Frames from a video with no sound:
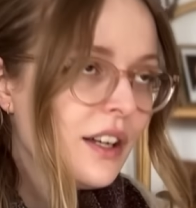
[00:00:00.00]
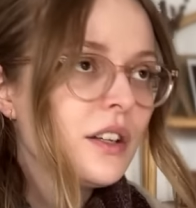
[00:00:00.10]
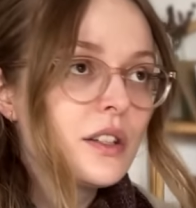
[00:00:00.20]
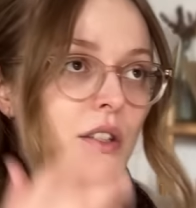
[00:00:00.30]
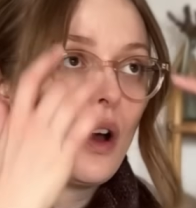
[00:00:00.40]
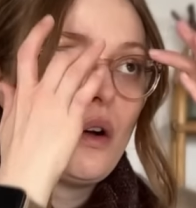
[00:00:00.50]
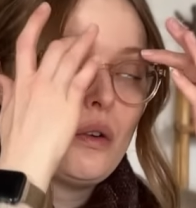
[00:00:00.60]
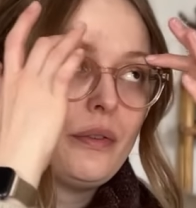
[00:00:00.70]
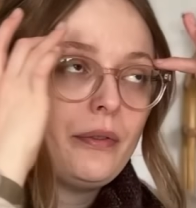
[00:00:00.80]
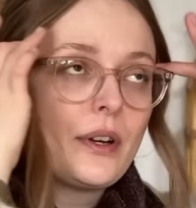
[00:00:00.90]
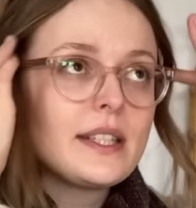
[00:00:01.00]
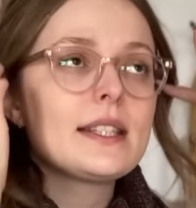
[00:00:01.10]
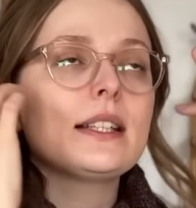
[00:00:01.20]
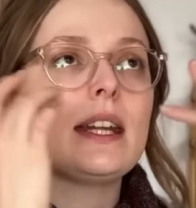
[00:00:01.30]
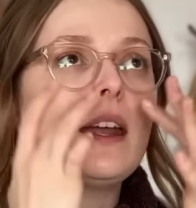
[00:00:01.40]
So
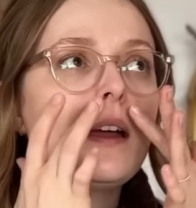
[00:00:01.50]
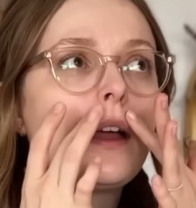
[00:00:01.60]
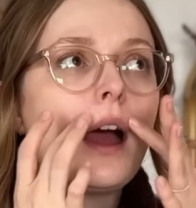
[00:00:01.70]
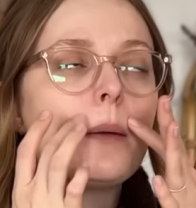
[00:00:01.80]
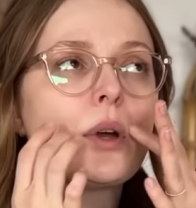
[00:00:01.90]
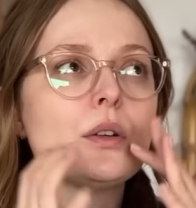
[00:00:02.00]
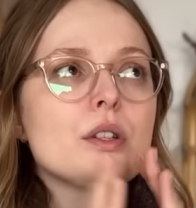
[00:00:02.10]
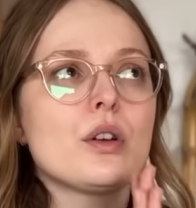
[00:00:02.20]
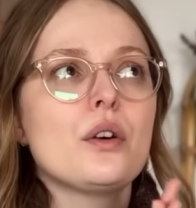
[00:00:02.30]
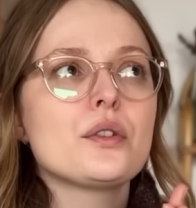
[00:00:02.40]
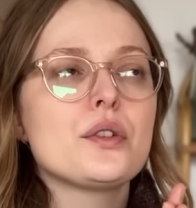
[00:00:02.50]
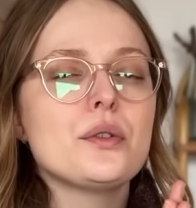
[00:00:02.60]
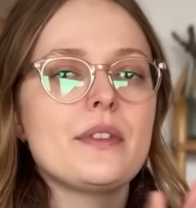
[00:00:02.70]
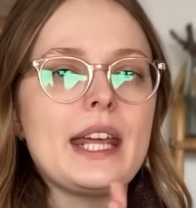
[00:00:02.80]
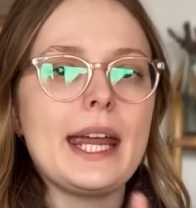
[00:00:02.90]
firstly, I'm going to go to
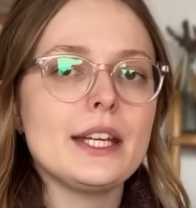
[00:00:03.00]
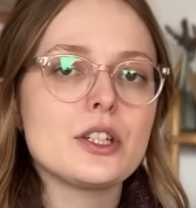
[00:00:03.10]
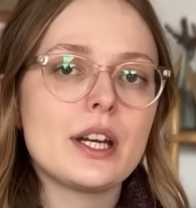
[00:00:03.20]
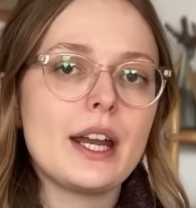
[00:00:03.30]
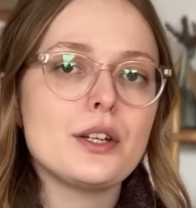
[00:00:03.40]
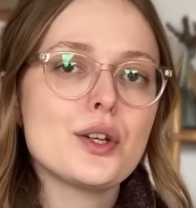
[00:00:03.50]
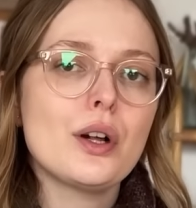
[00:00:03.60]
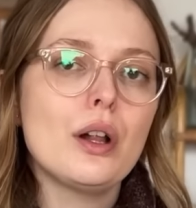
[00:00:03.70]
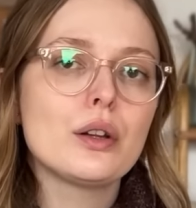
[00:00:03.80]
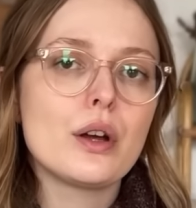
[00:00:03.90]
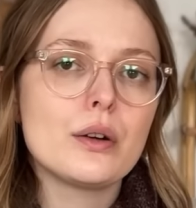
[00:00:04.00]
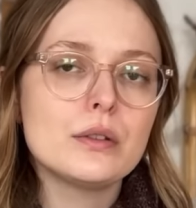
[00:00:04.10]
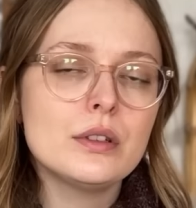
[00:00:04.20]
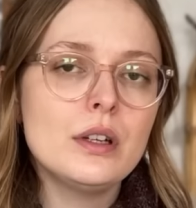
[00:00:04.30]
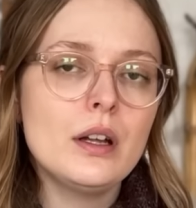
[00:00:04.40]
the H&H
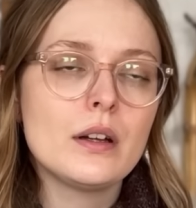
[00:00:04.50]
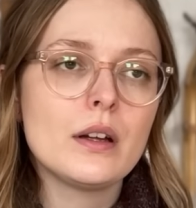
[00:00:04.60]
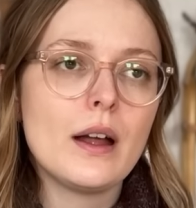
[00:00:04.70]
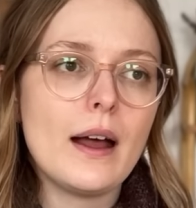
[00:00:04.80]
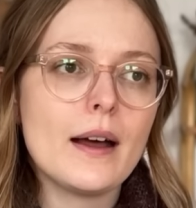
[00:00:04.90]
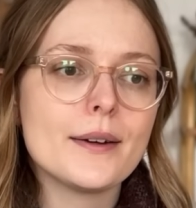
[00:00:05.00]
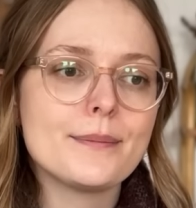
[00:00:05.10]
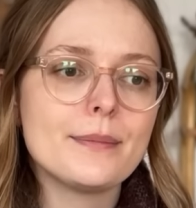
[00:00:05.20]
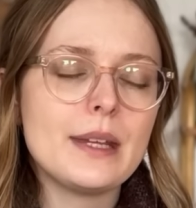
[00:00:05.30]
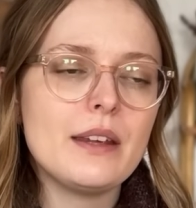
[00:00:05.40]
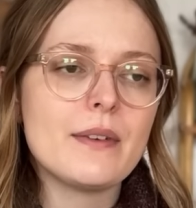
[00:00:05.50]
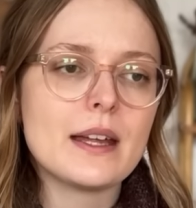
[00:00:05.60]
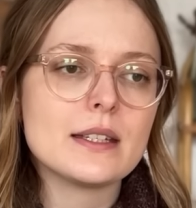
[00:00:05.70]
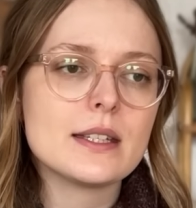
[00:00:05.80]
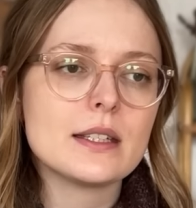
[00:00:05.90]
Cologne
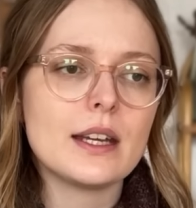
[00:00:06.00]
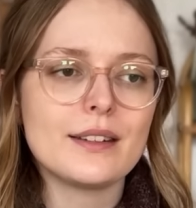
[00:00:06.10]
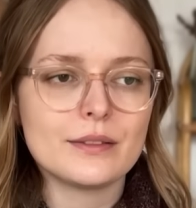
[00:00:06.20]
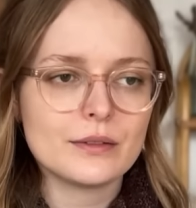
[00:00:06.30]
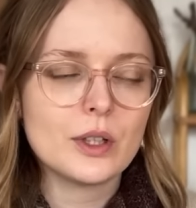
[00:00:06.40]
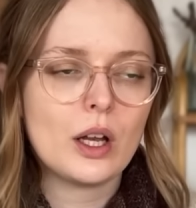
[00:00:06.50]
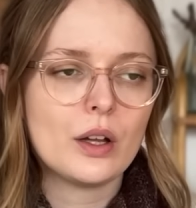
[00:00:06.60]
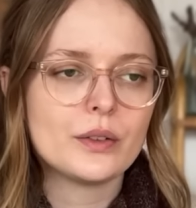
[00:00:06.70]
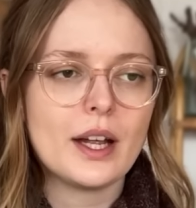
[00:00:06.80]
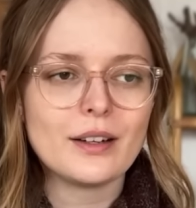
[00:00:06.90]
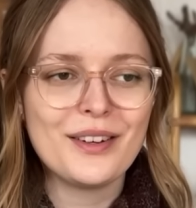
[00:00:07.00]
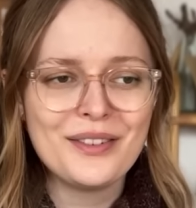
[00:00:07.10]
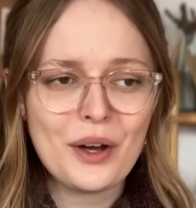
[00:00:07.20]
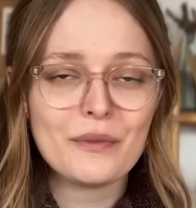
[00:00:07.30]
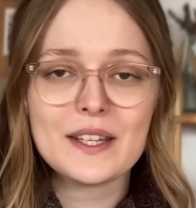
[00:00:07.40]
event in Cologne,
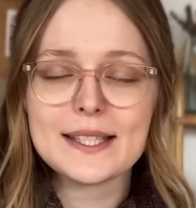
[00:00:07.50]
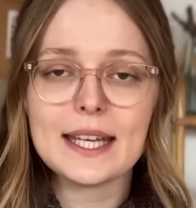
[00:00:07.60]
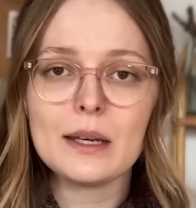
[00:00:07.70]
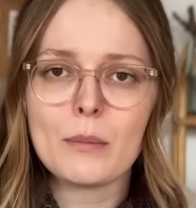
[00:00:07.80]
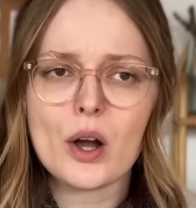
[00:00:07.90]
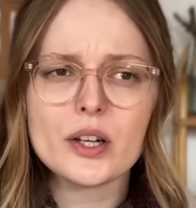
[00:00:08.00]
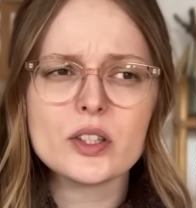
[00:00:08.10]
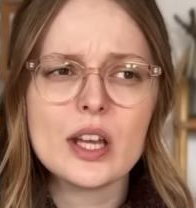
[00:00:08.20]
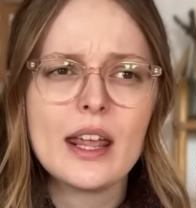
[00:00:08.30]
obviously in March.